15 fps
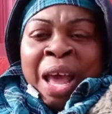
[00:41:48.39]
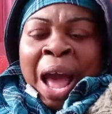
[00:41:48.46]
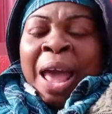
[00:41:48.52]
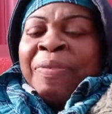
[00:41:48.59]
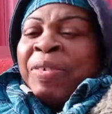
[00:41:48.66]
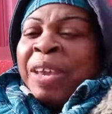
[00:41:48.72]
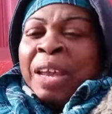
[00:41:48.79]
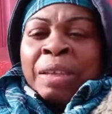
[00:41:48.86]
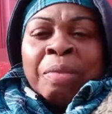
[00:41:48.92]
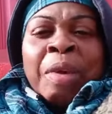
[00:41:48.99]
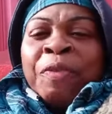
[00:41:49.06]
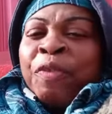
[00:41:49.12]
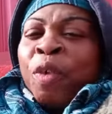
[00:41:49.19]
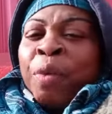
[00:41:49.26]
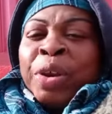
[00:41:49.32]
And if you get it
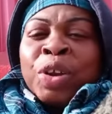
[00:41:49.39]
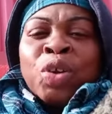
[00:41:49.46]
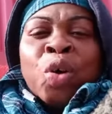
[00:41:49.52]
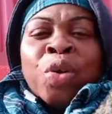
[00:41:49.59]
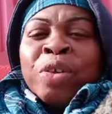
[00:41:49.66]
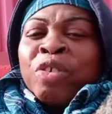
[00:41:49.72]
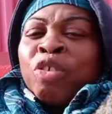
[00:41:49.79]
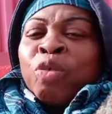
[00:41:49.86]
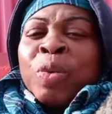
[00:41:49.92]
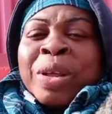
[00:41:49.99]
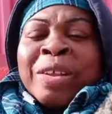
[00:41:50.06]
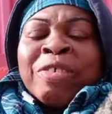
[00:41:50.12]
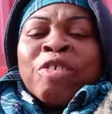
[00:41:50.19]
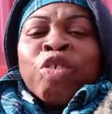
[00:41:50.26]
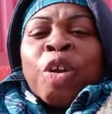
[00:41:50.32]
before, you know the sweet
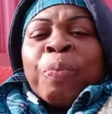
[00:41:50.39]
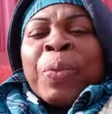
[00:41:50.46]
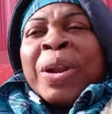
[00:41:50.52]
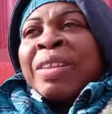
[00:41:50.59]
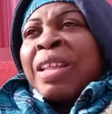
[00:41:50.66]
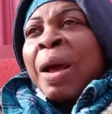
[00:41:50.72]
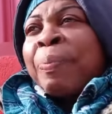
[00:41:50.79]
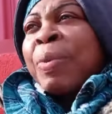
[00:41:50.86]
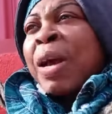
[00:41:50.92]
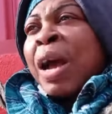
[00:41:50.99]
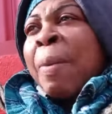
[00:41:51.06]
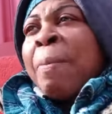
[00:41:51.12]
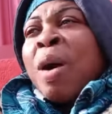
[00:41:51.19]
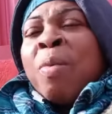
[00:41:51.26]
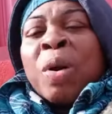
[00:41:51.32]
syrup on the top like
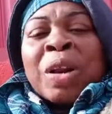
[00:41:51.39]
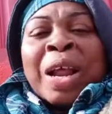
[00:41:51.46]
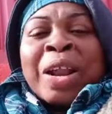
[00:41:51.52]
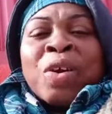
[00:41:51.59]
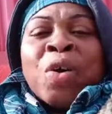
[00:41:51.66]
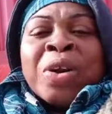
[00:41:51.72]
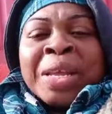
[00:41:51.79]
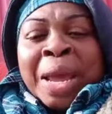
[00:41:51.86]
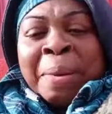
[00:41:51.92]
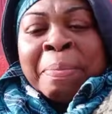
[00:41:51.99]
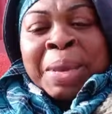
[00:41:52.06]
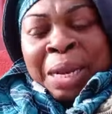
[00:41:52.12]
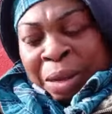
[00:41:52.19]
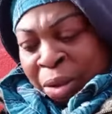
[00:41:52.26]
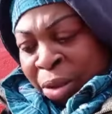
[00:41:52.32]
a bumbo clot honey and
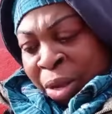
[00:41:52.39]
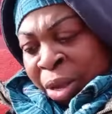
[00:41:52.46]
milk.